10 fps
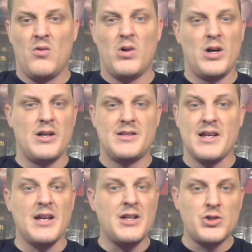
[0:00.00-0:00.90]
was
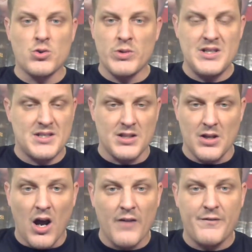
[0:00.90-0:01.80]
injuries to
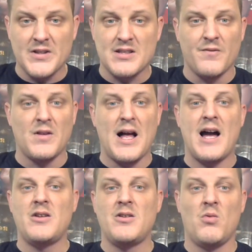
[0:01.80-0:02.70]
the offensive
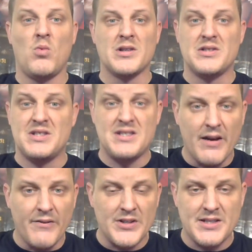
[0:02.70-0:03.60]
line were
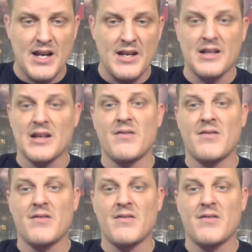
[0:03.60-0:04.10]
devastating.